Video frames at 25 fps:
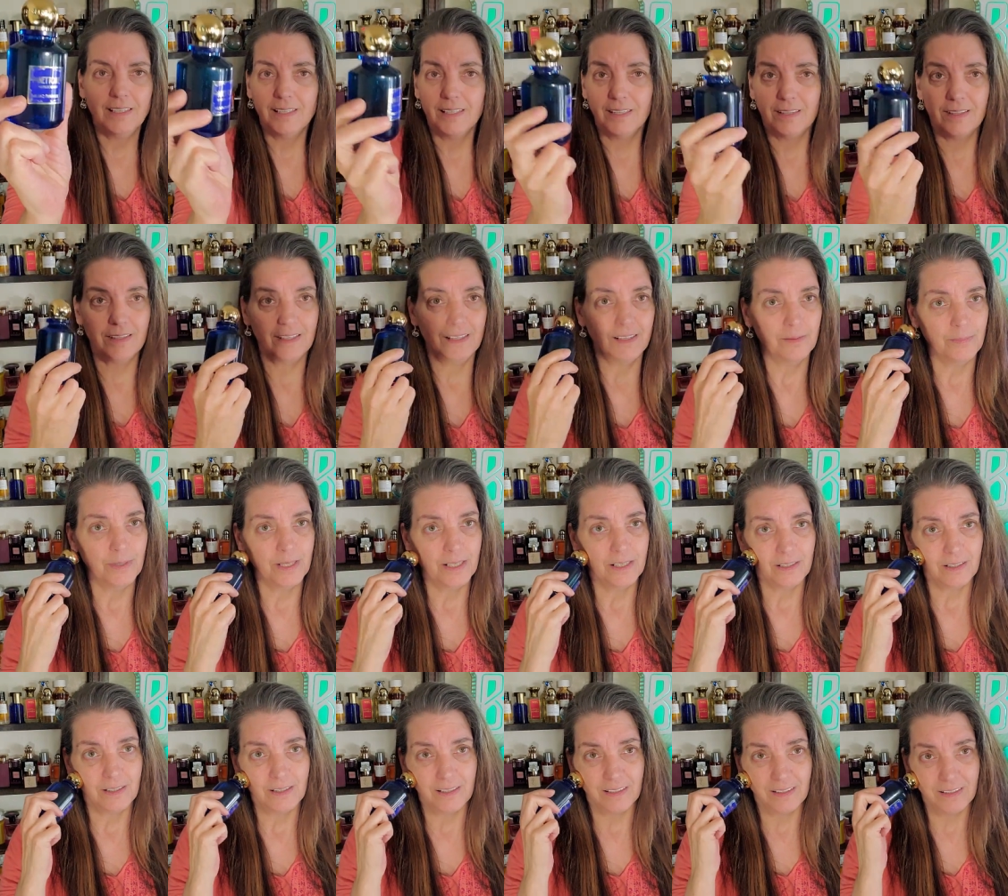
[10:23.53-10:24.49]
got a thing
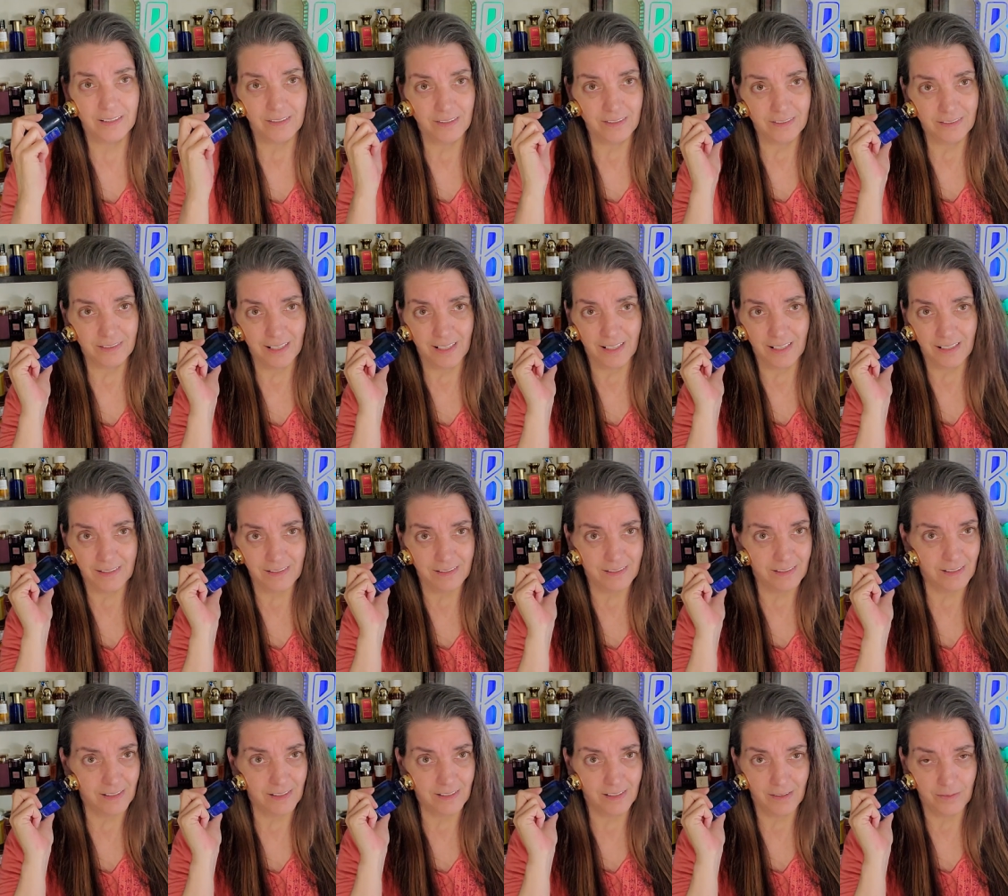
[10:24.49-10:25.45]
about colored
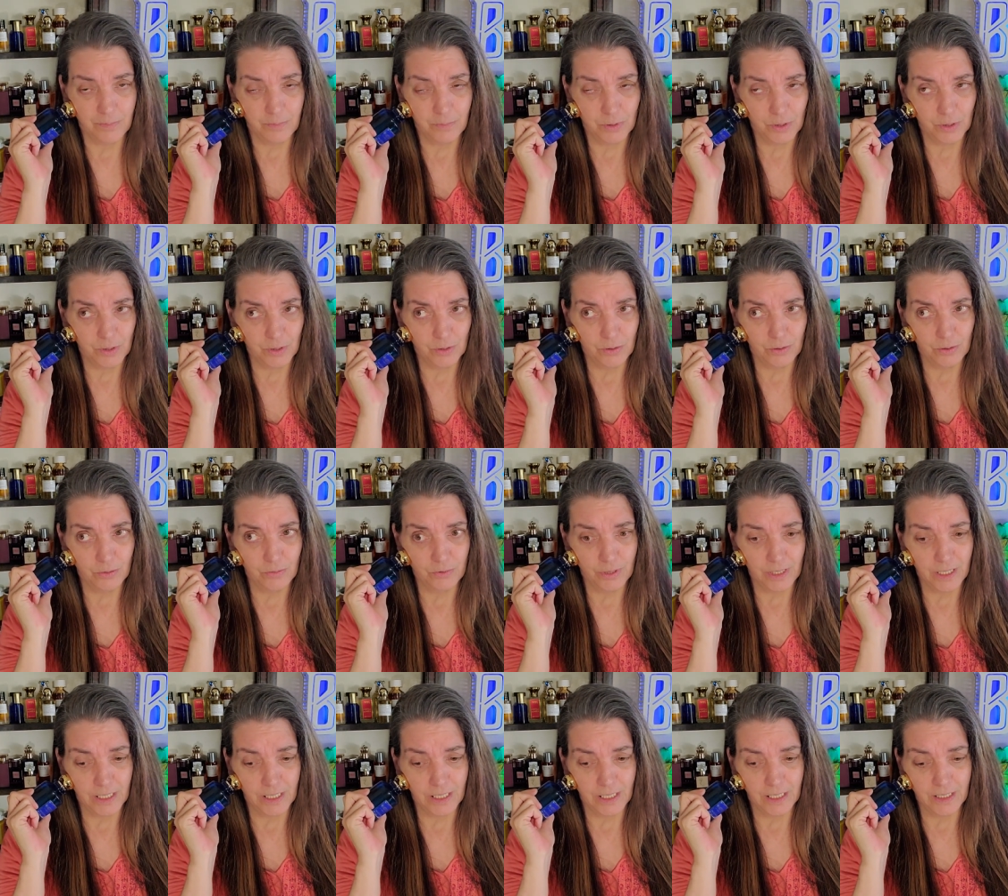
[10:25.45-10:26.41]
glass. I love blue,
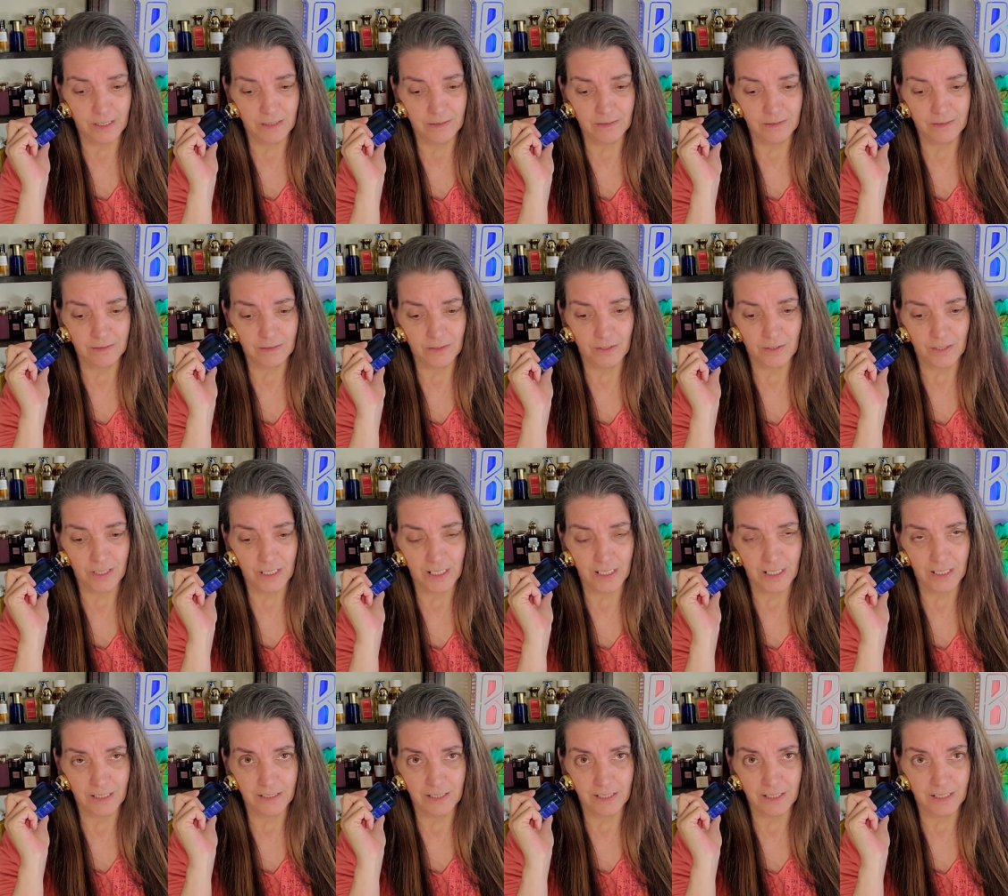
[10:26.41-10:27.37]
red,
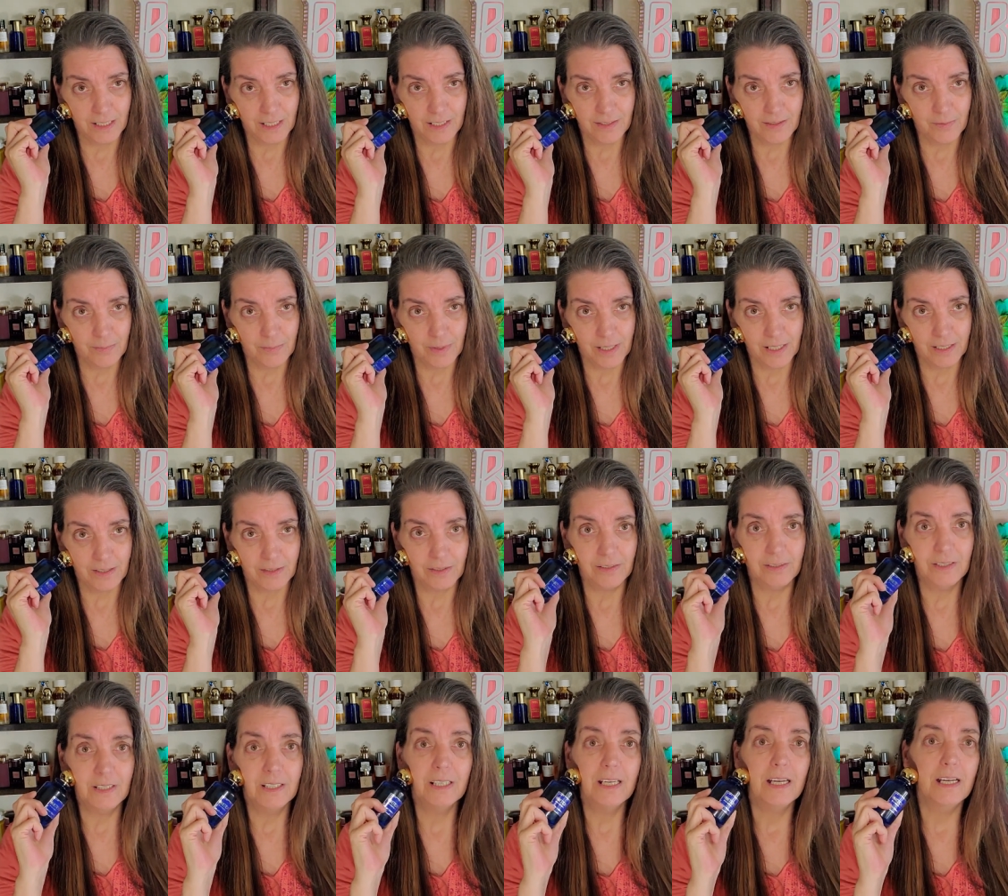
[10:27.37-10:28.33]
green. It doesn't
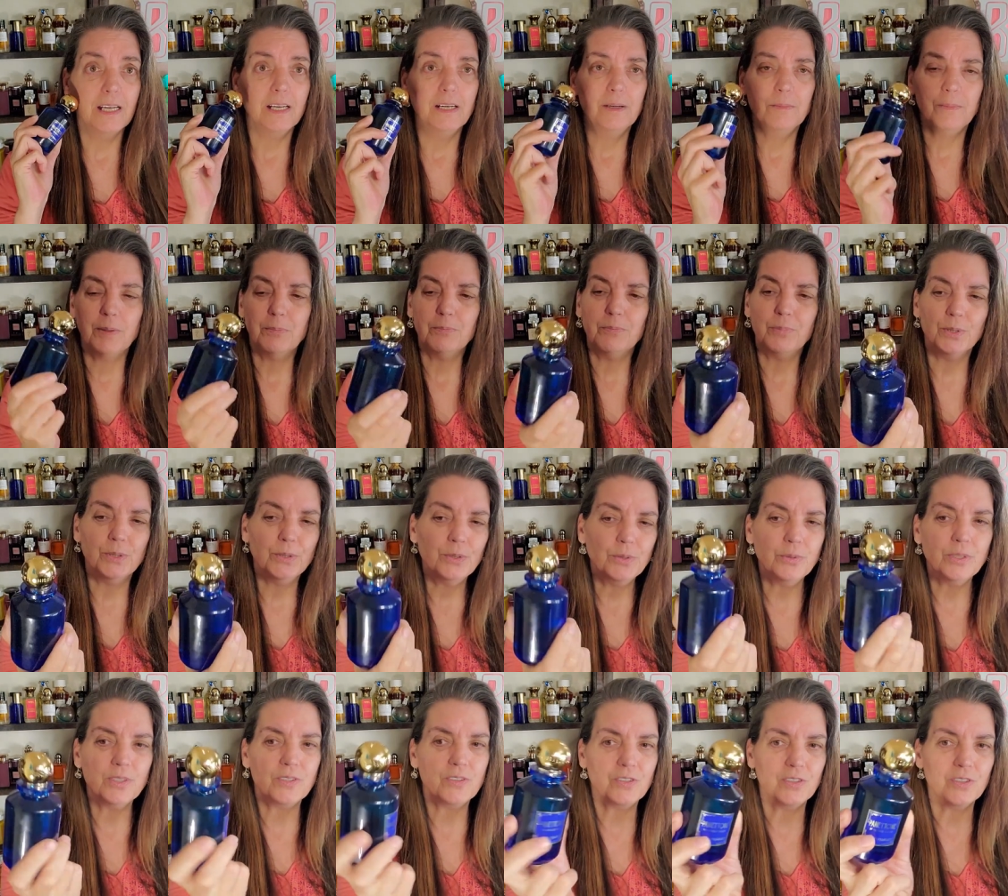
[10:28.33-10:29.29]
matter. But
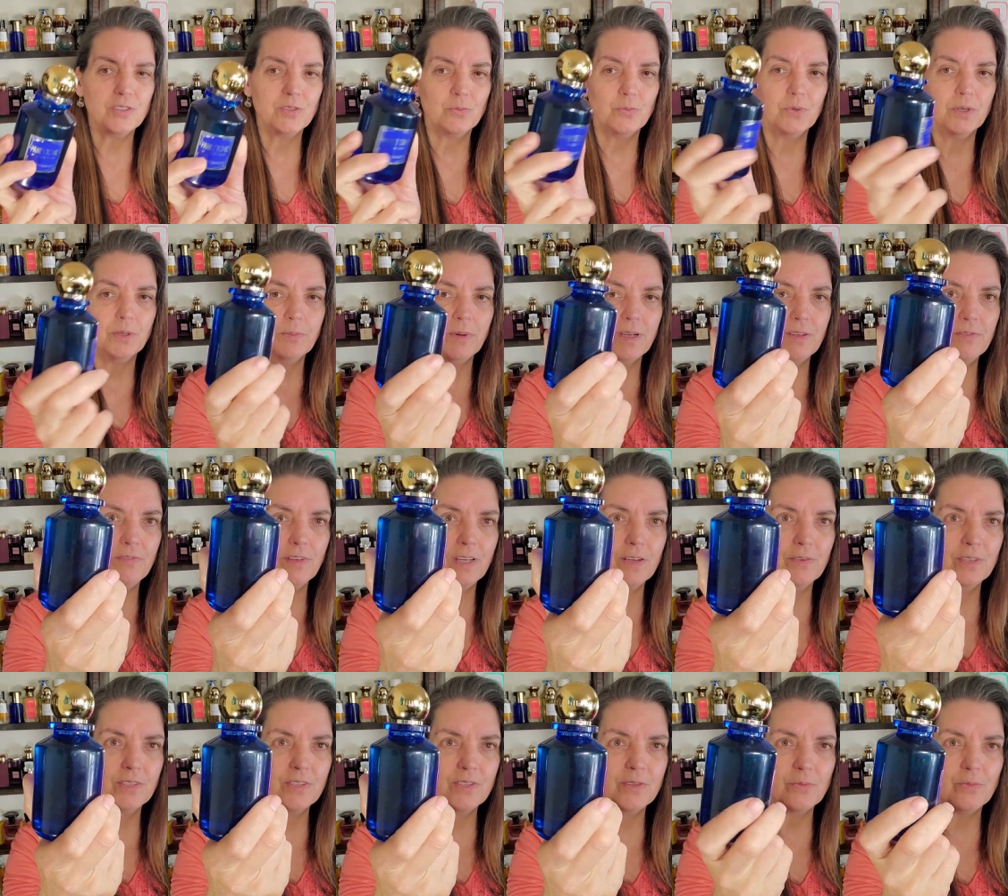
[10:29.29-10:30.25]
blue is just one of my
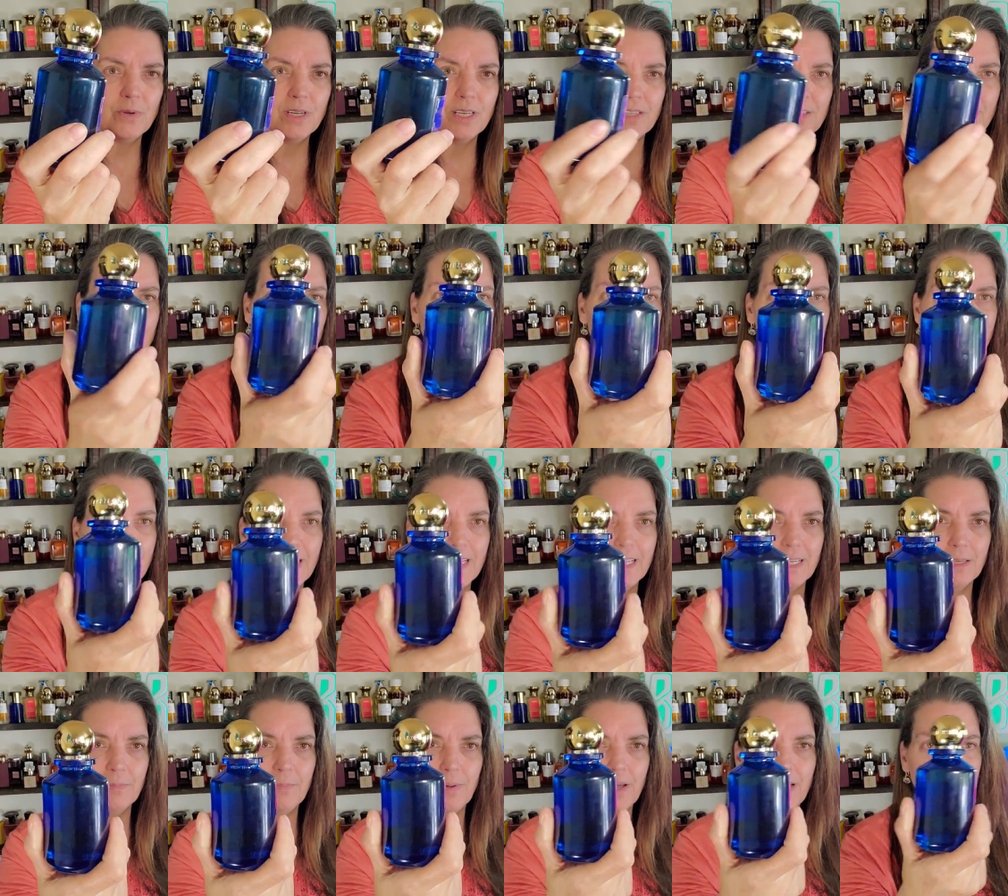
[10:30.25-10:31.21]
favorites. The way the
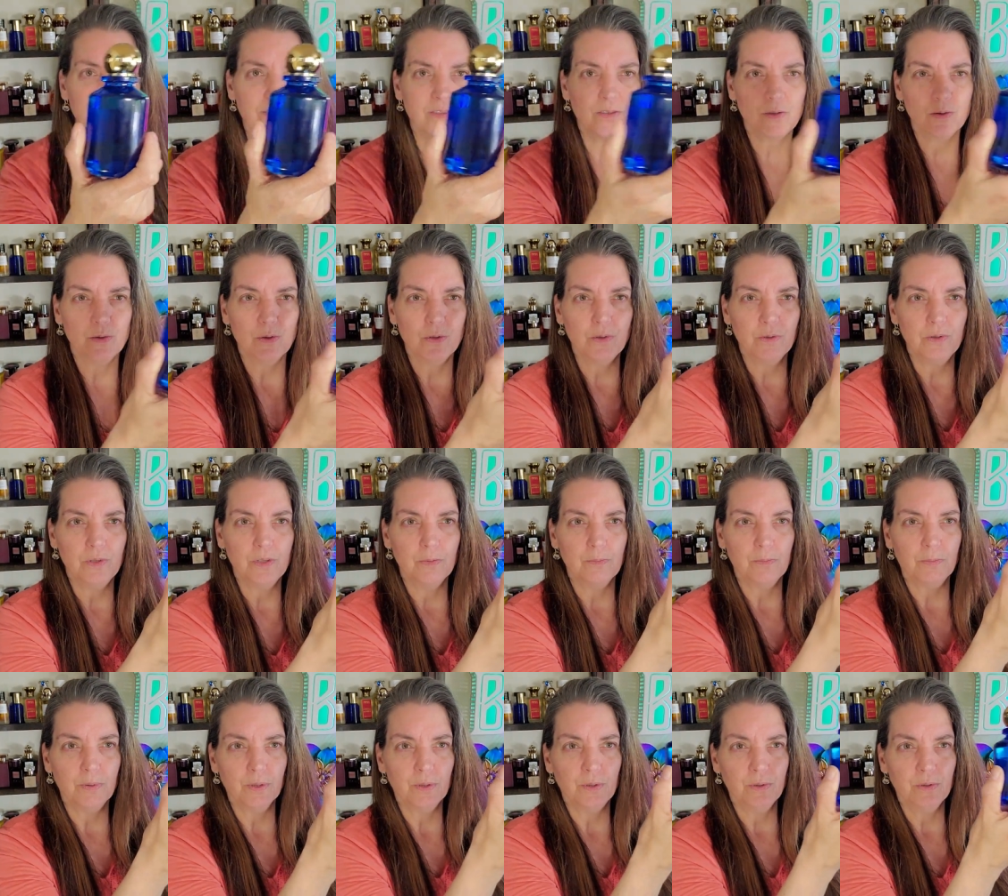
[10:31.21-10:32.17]
light can pass through
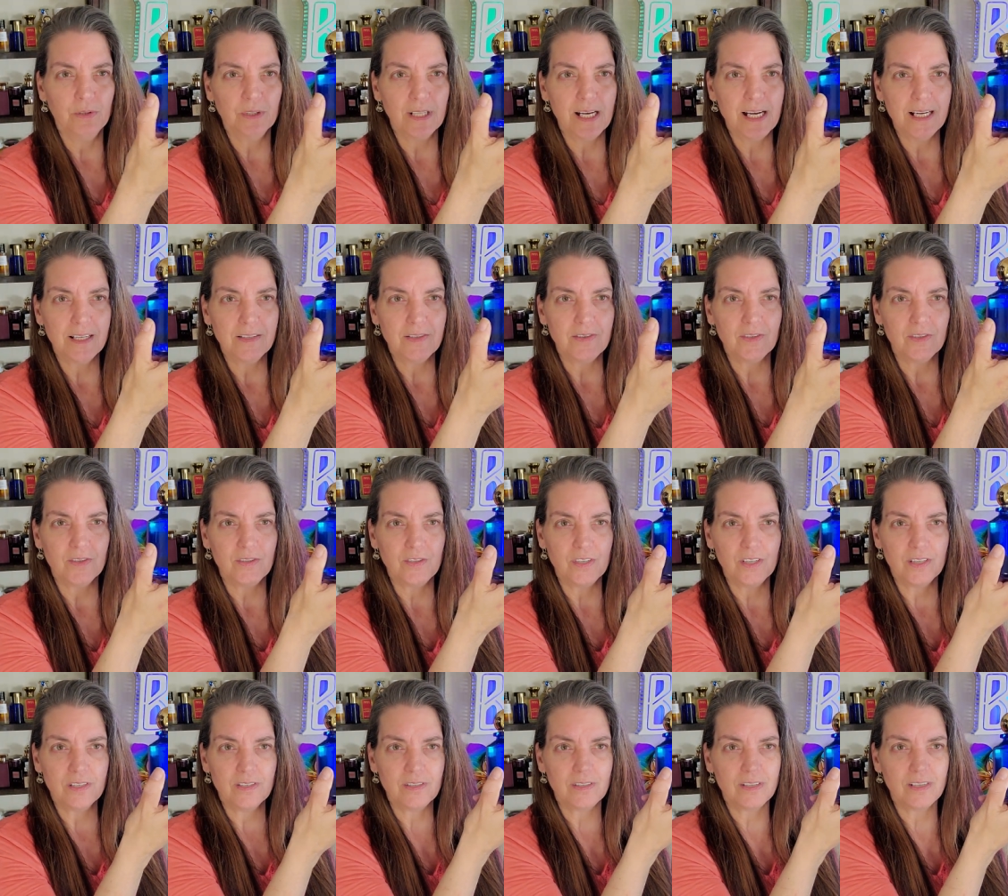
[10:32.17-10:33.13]
the blue glass is
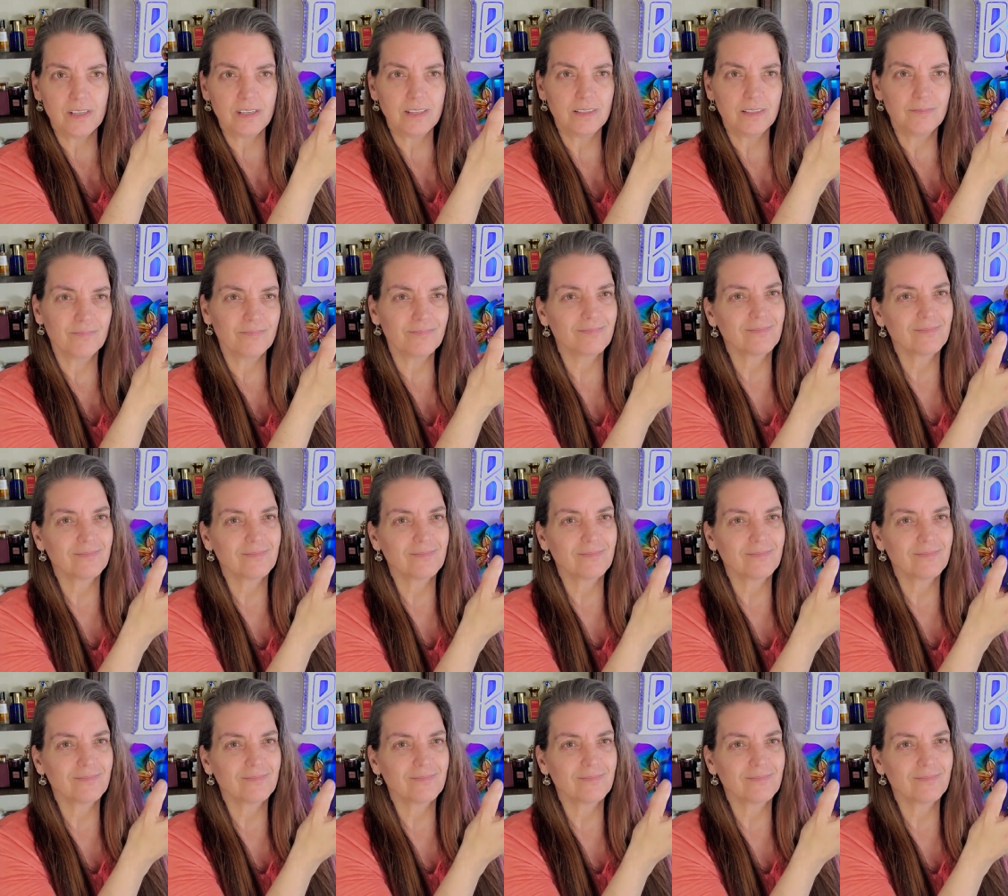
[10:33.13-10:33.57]
just,